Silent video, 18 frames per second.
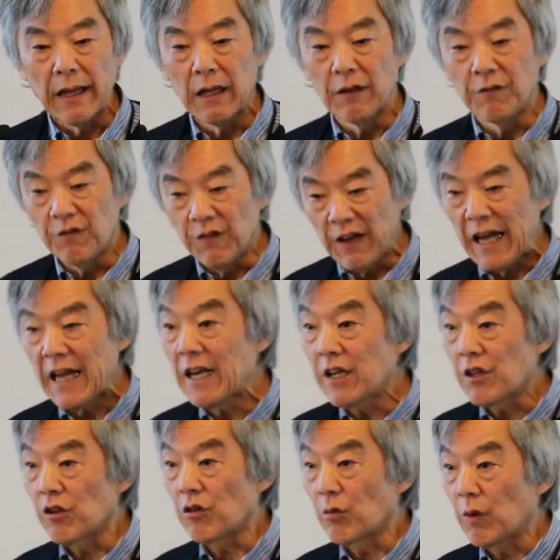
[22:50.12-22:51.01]

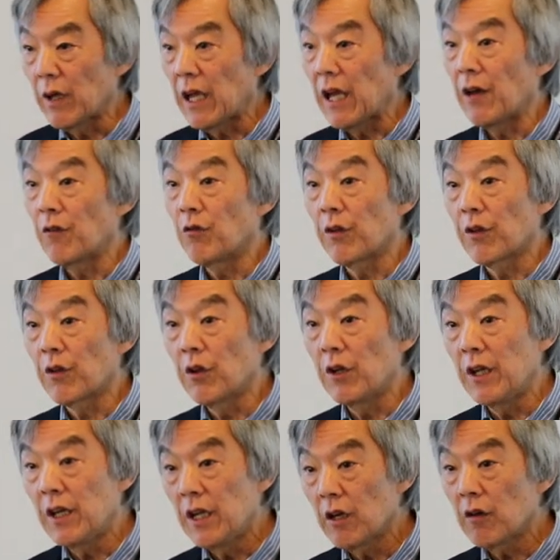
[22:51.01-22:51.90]
advantages we have with
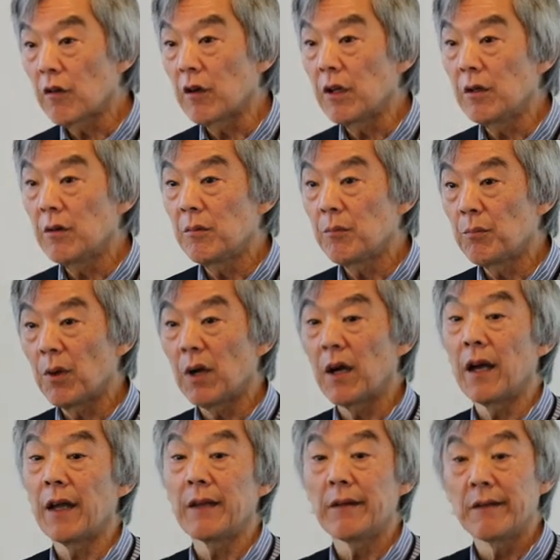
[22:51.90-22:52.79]
good hearing
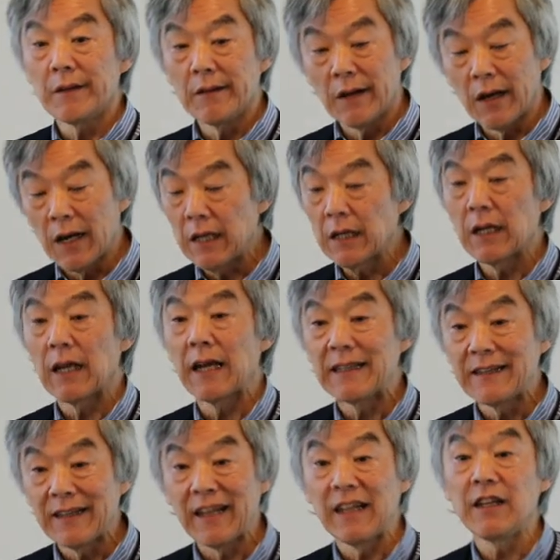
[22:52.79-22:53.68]
by not
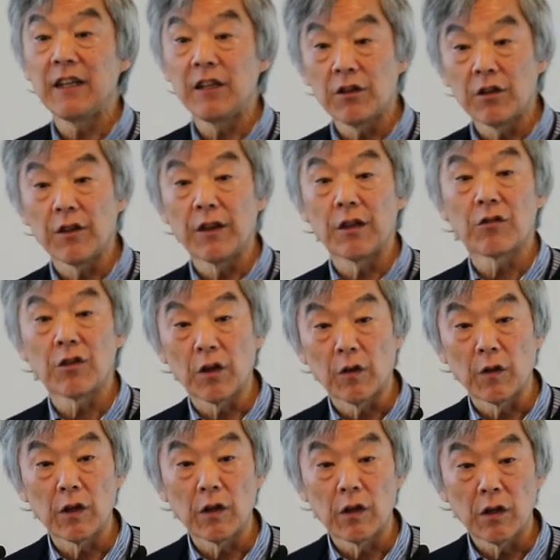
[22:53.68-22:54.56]
attending to this
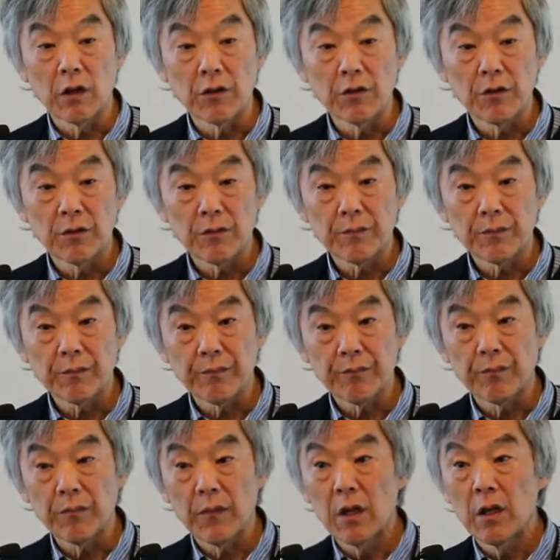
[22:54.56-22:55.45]
hearing loss.
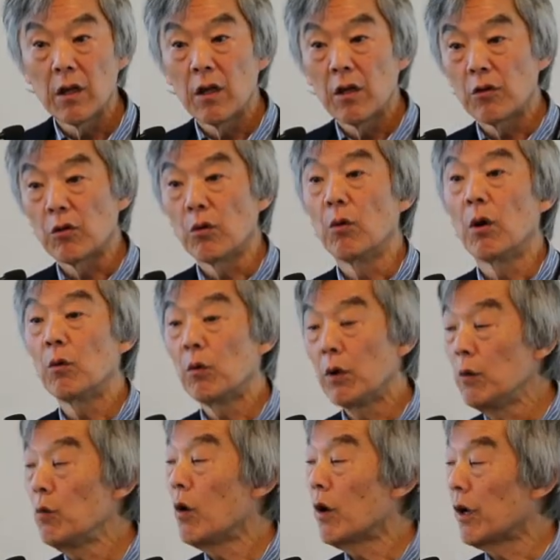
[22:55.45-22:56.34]
So what
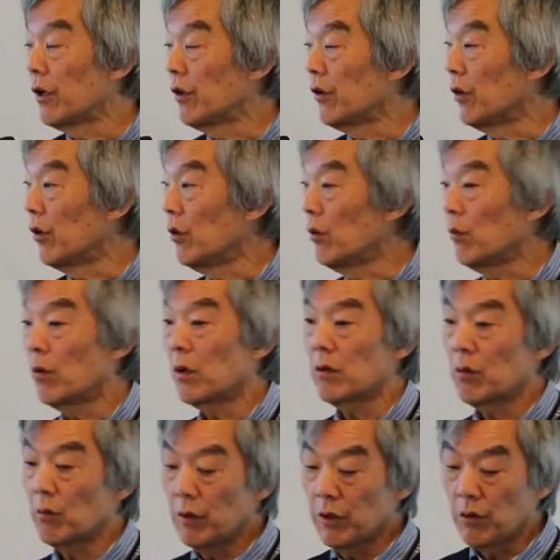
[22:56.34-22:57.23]
we want to do,
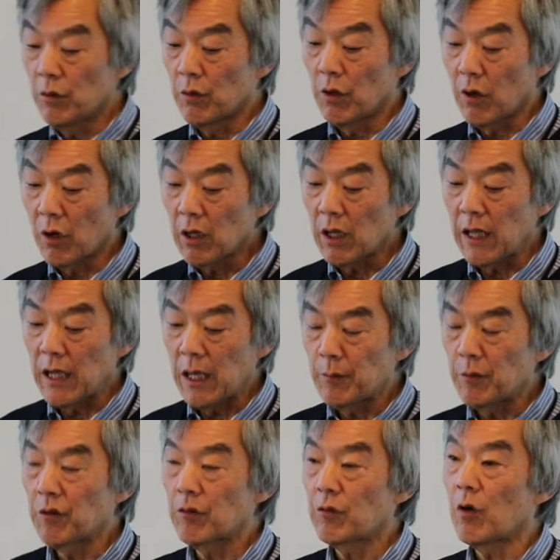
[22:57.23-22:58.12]
what we do in our
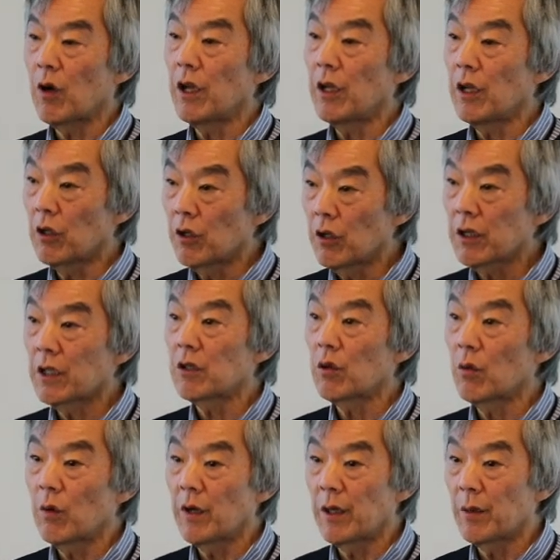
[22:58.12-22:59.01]
lab, is try to look at
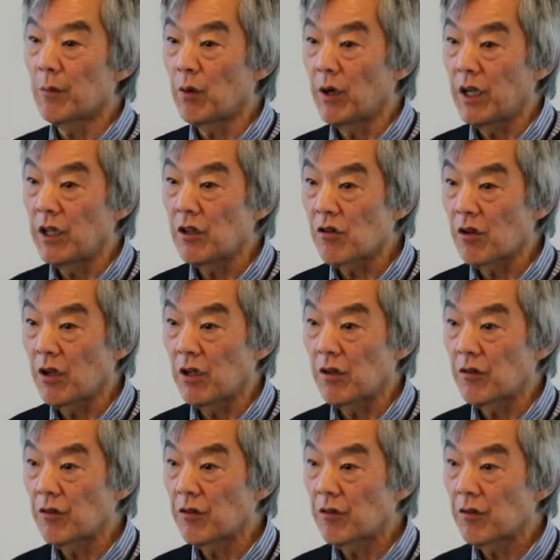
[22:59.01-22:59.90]
the way the brain
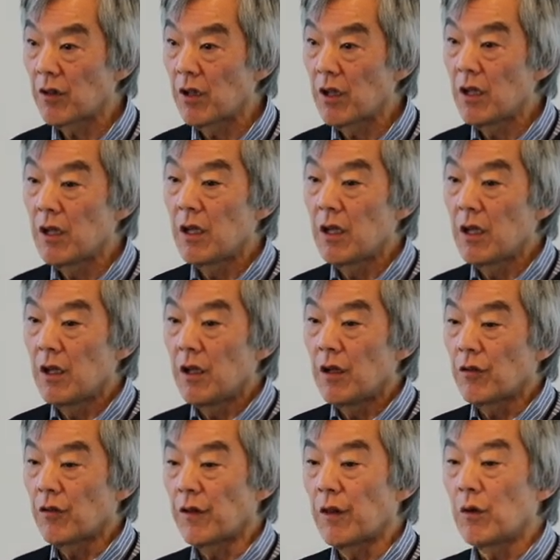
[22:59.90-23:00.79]
changes
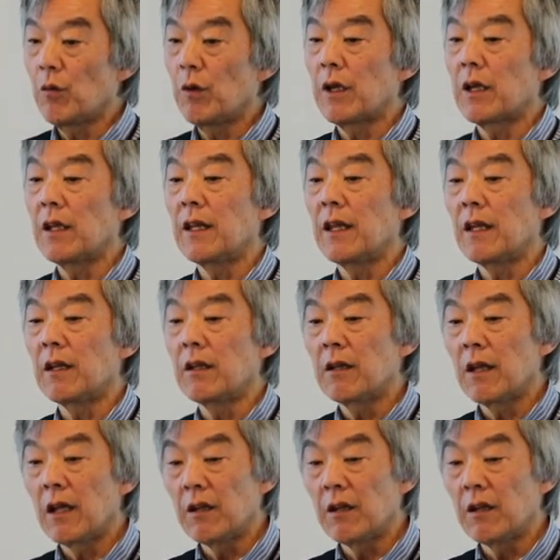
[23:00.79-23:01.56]
so that we can then